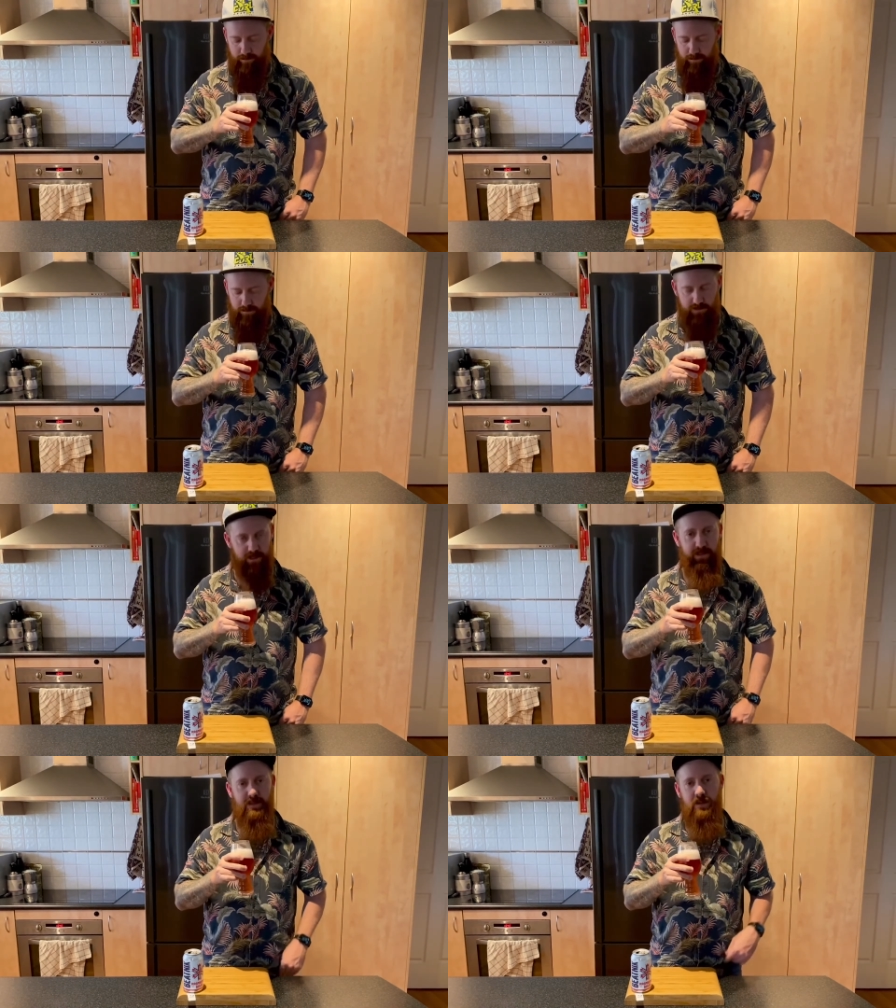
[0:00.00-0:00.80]
So in
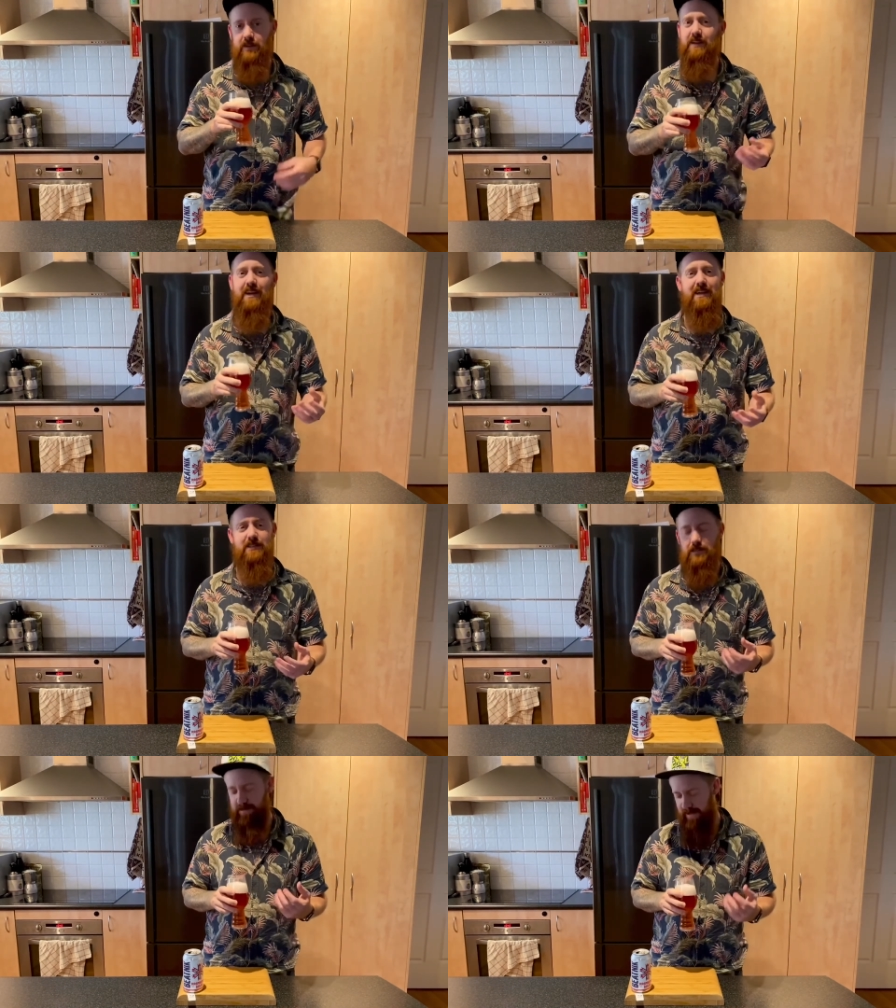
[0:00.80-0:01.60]
the, in the glass,
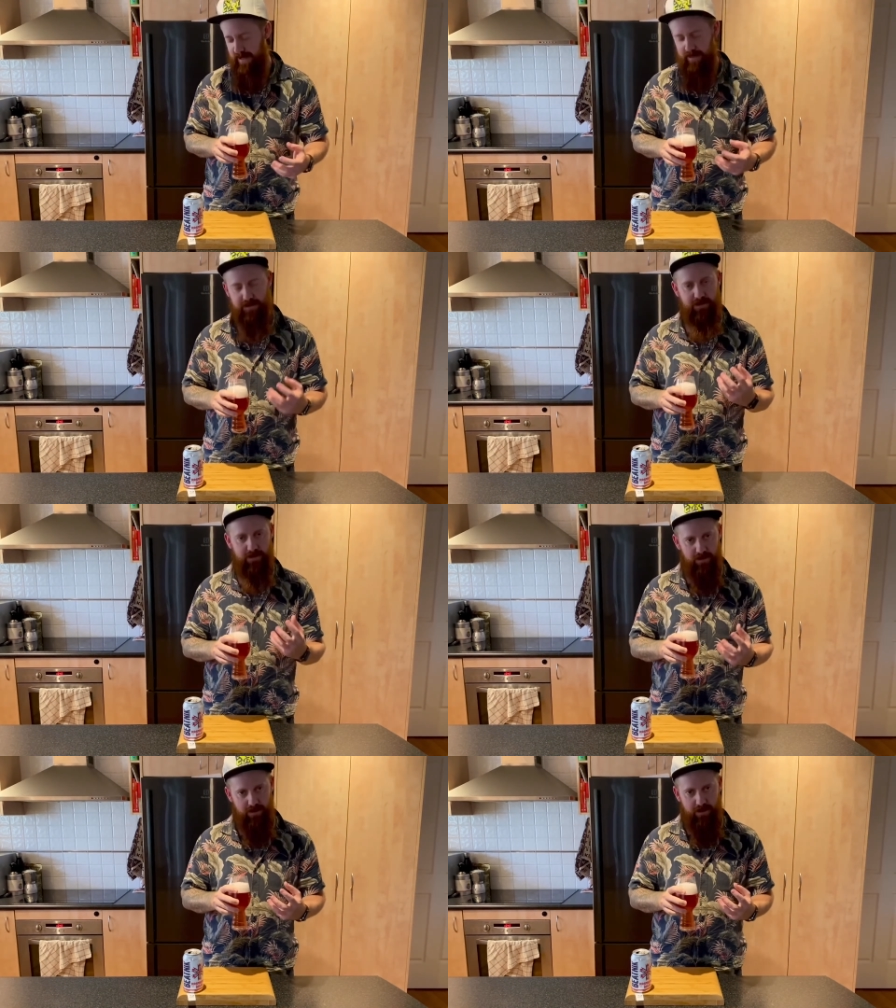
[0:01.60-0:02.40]
it's again, it's
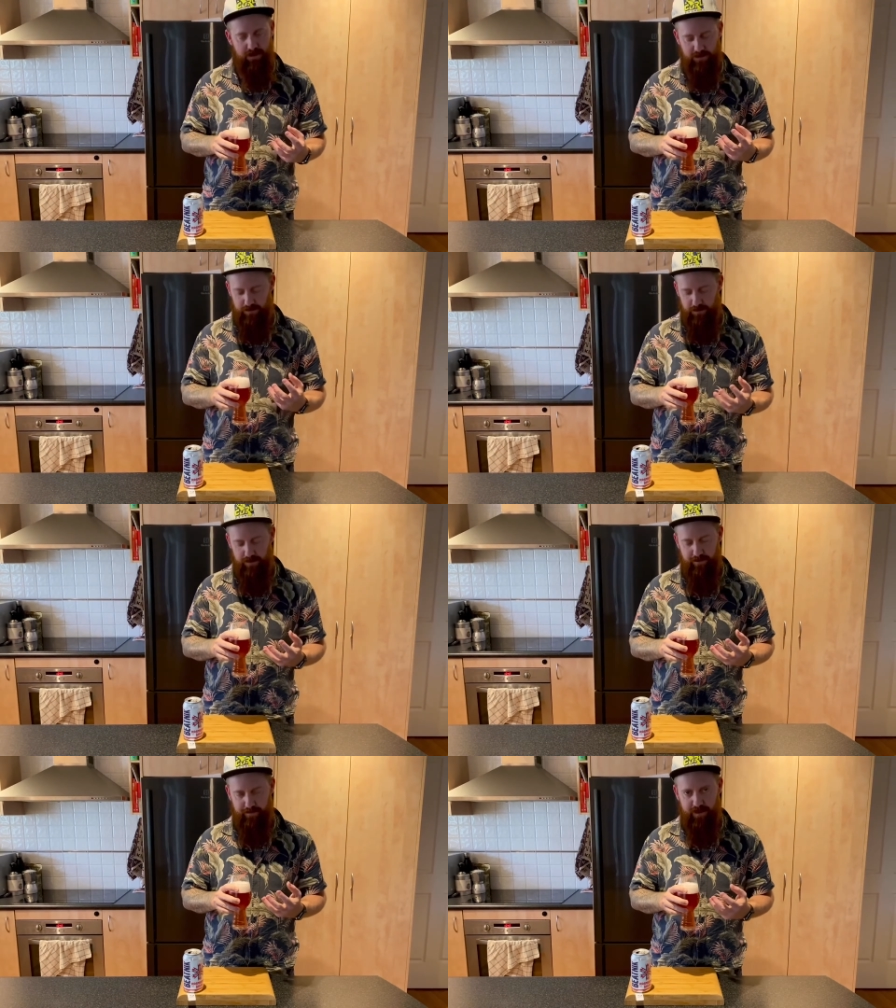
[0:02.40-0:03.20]
it's doing it a
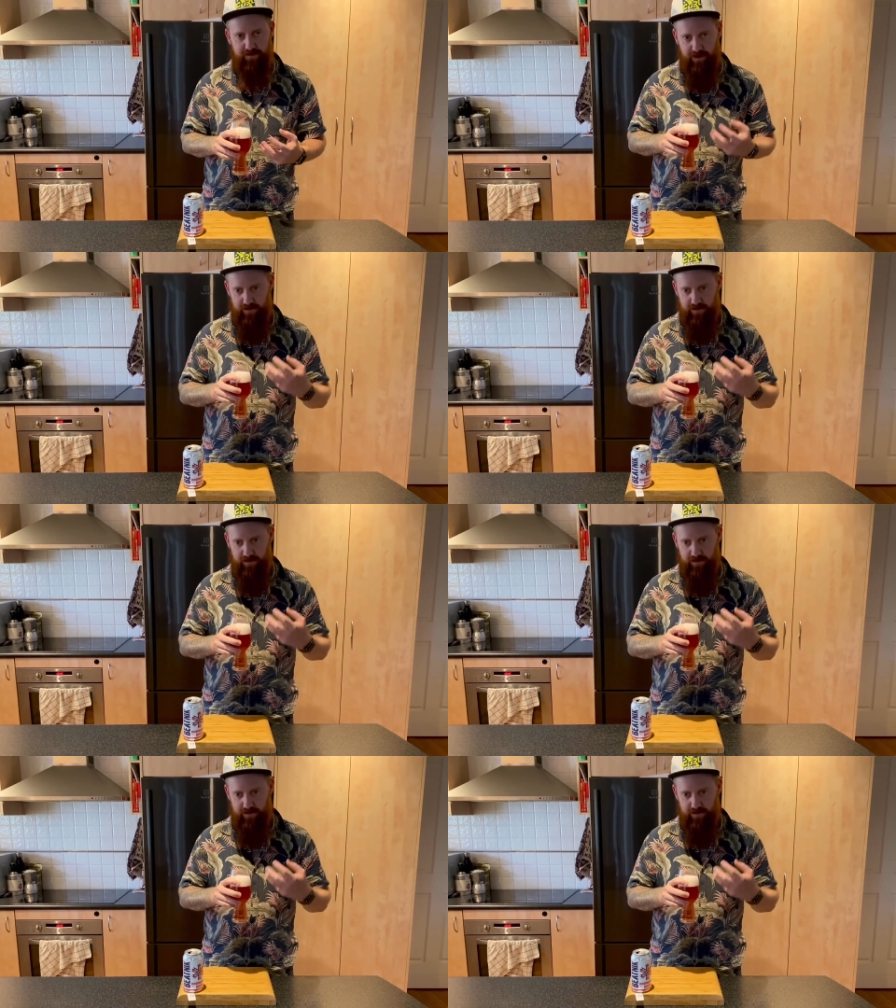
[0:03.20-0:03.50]
favor.